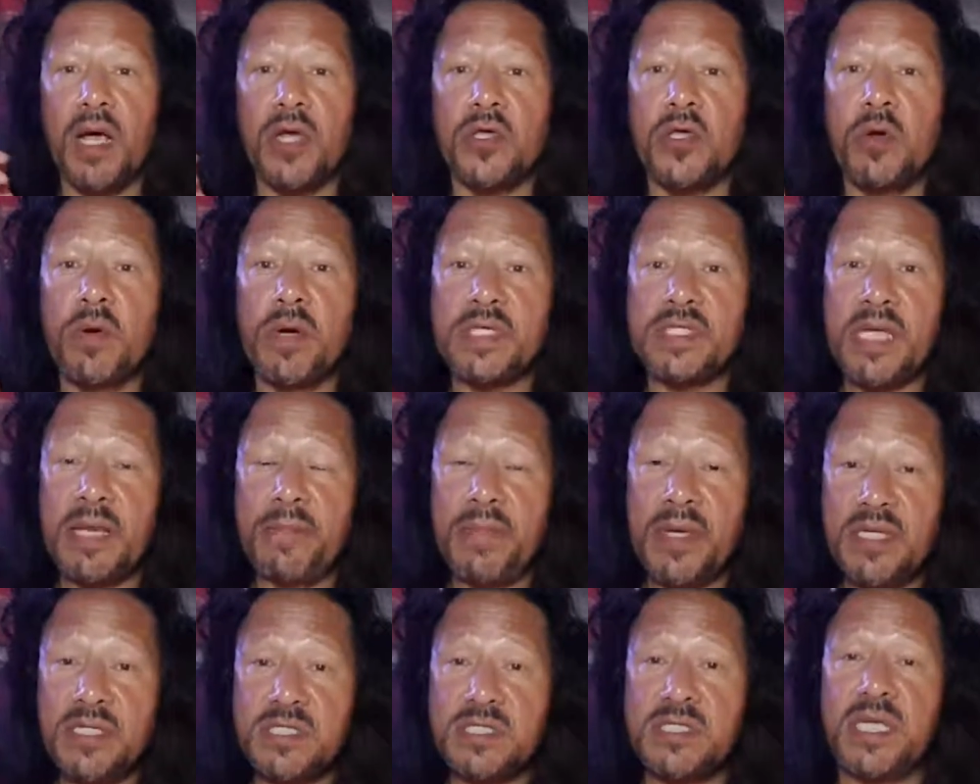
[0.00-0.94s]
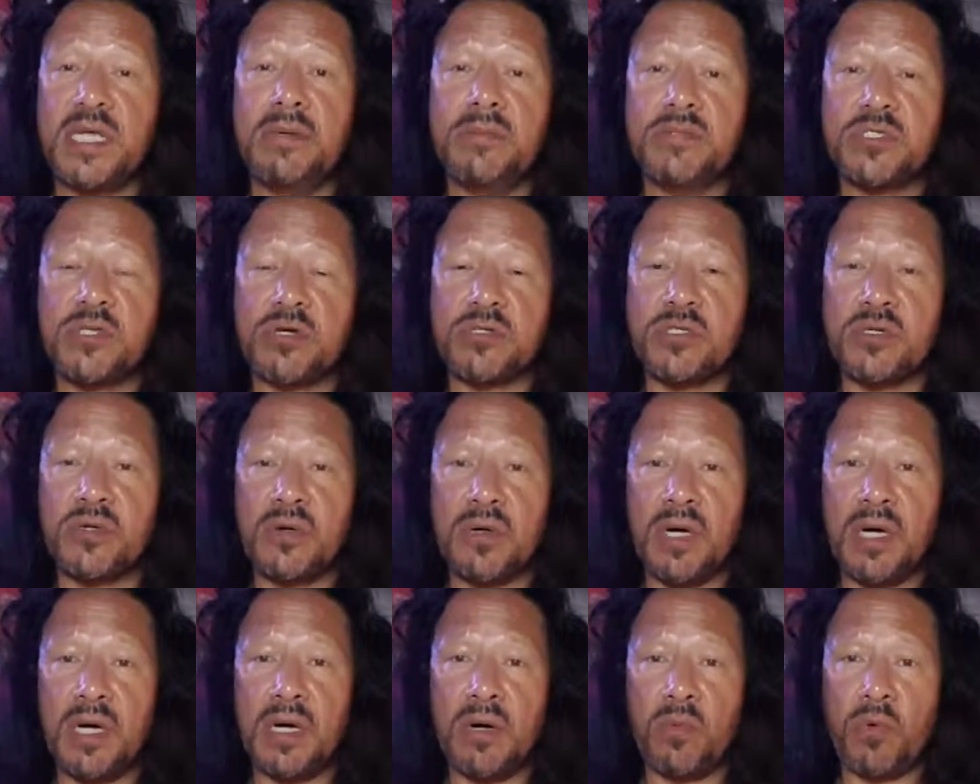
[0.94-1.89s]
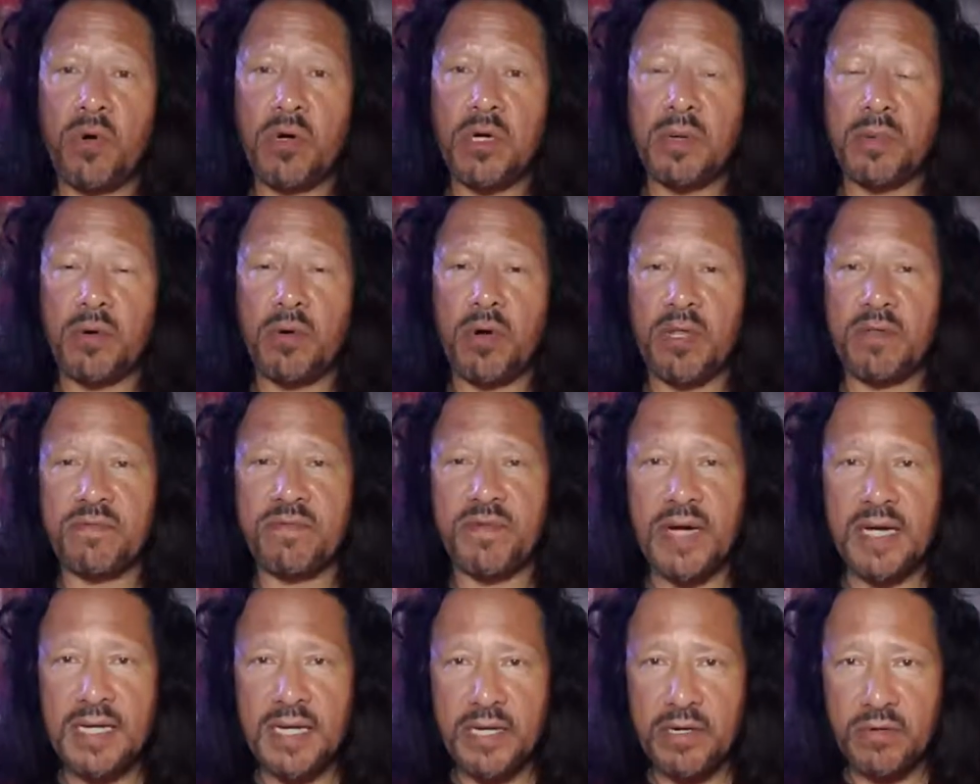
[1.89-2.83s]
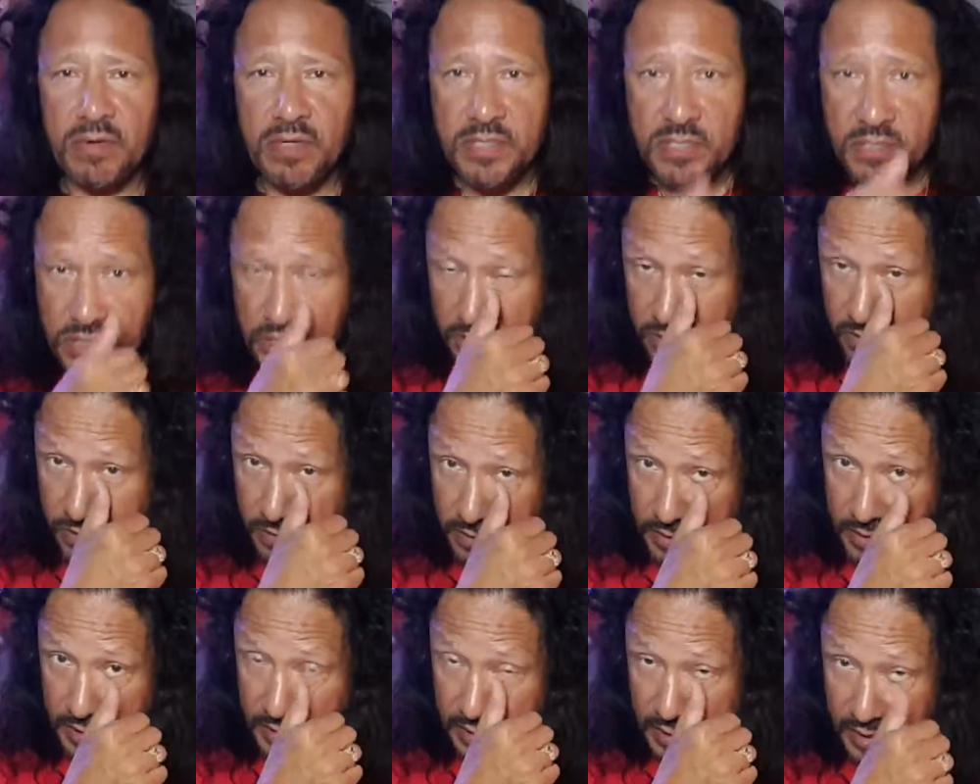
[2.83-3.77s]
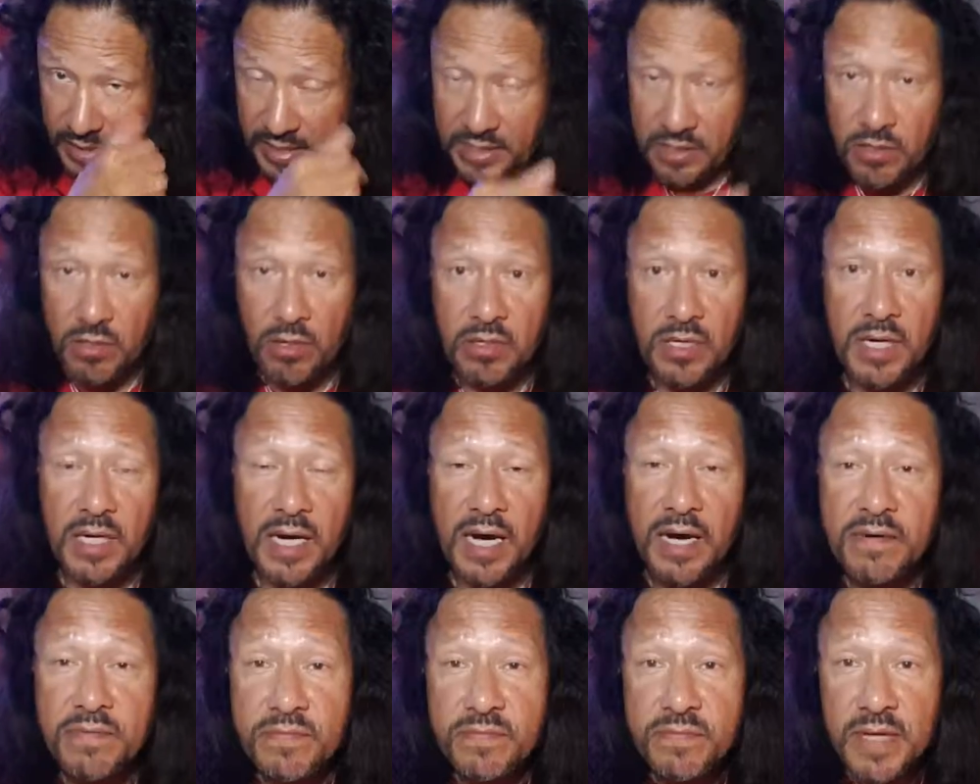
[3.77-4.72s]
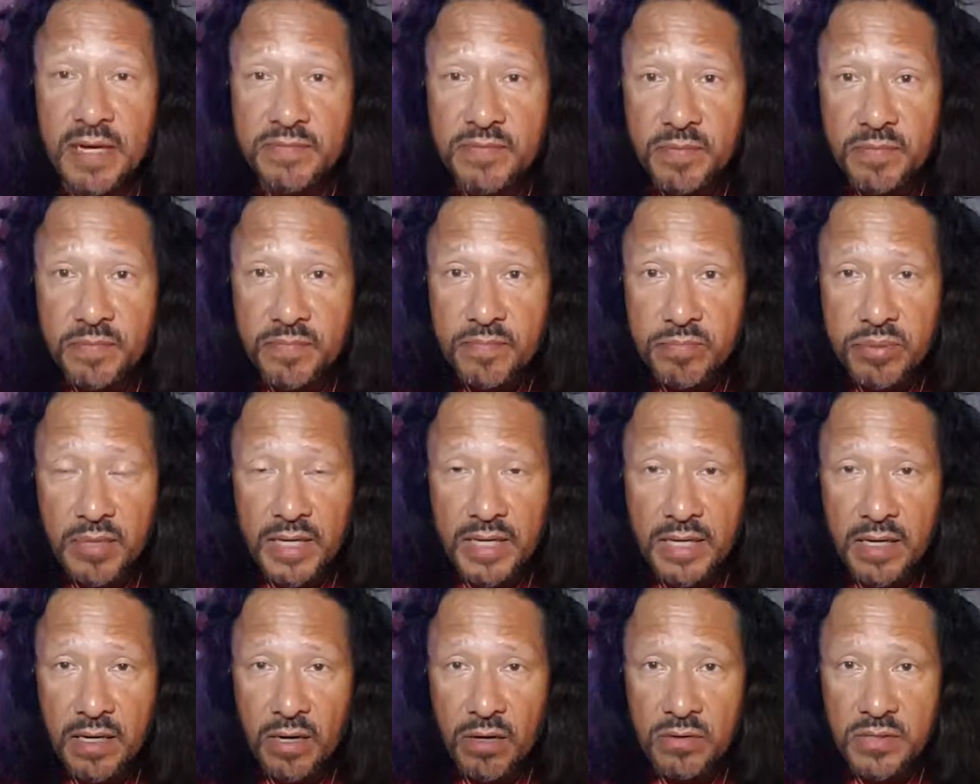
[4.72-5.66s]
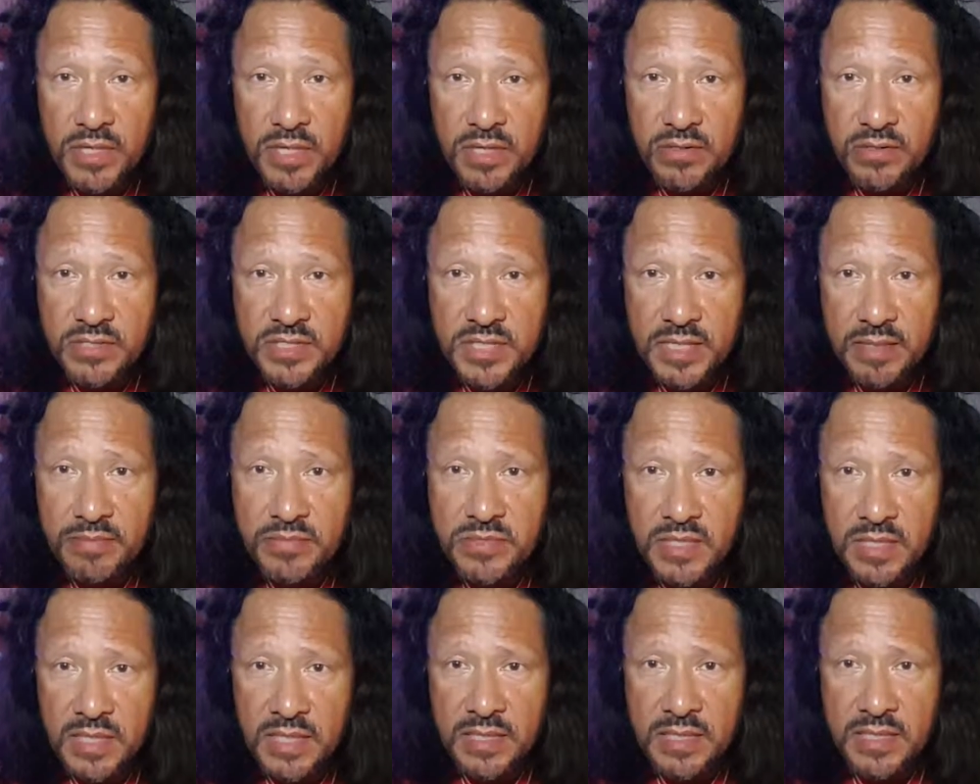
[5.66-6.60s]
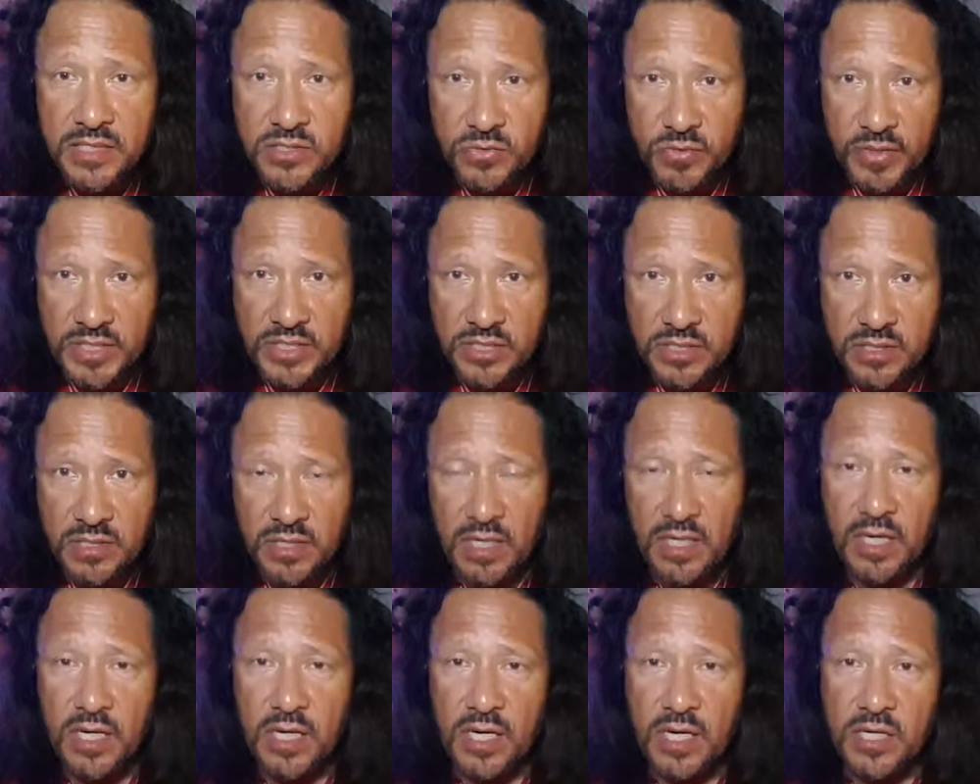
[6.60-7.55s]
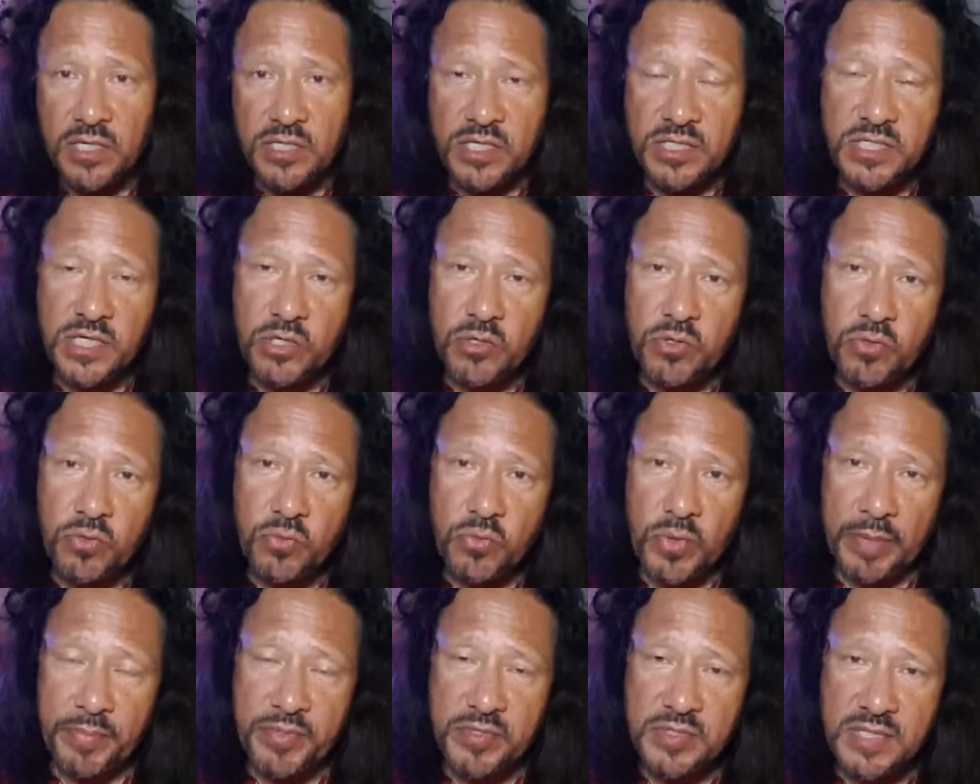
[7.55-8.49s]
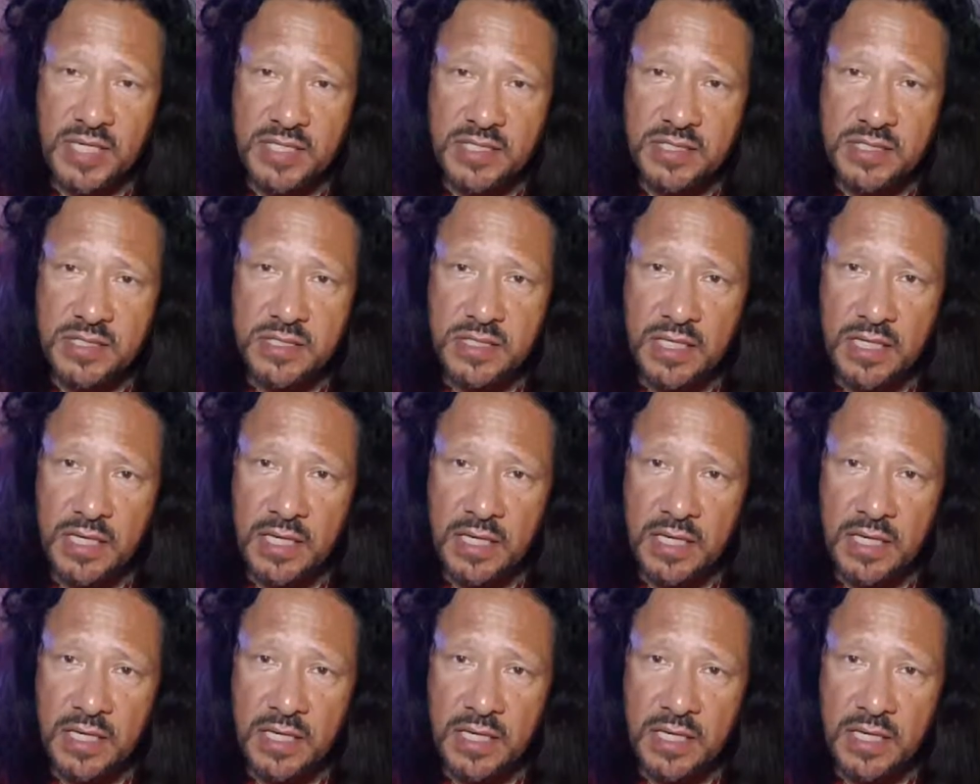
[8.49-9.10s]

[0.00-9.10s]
USA men's team starts World Cup qualifying later on this year in CONCACAF. They have to play all the other teams in this region to see who represents